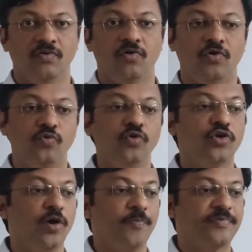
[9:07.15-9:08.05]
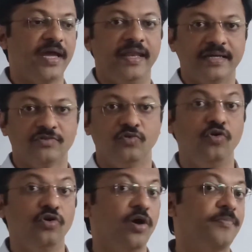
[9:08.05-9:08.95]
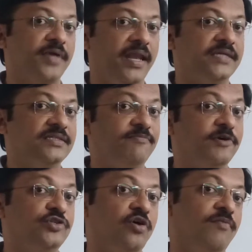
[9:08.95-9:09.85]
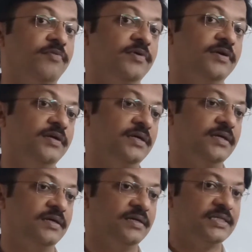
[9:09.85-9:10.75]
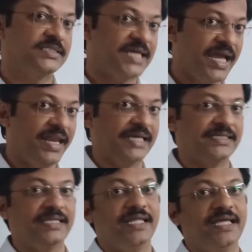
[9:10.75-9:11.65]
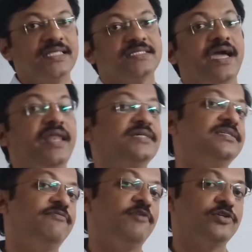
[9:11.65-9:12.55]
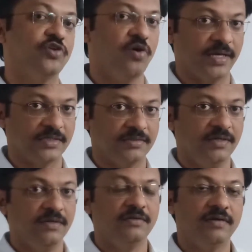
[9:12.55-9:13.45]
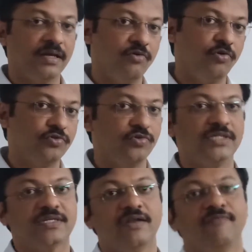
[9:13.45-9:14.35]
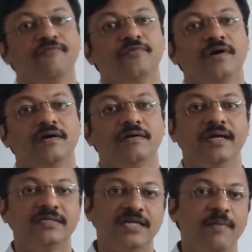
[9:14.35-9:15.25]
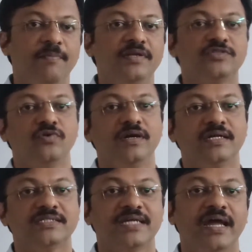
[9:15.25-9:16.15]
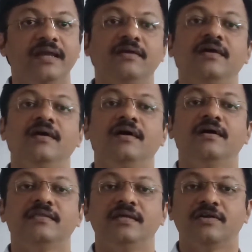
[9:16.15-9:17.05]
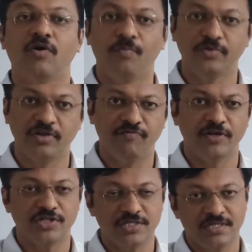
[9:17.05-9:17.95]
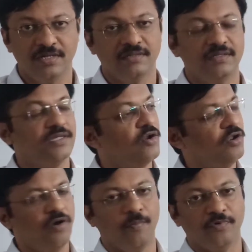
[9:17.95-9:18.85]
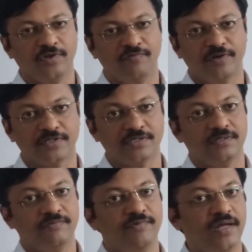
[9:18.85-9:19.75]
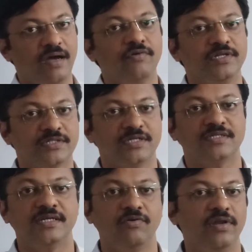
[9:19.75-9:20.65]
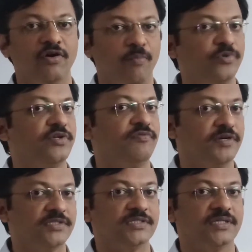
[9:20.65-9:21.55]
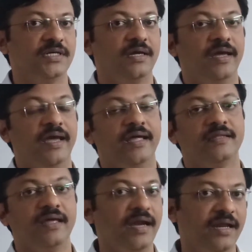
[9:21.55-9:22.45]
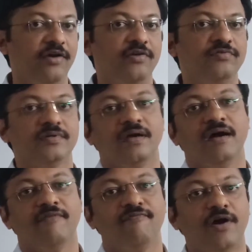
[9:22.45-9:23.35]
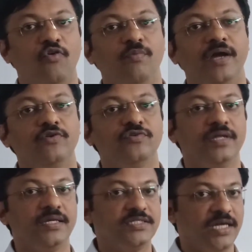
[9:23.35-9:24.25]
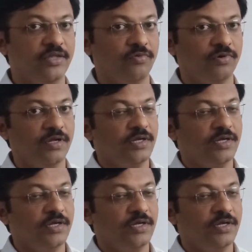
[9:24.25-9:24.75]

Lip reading: Or root of sin x. Root of sin x is the function of sin x and then sin x is the function of x. You can go through these kind of examples to understand the composite functions. These are all composite functions. We are now discussing only composite functions and their derivatives are found by using chain rule.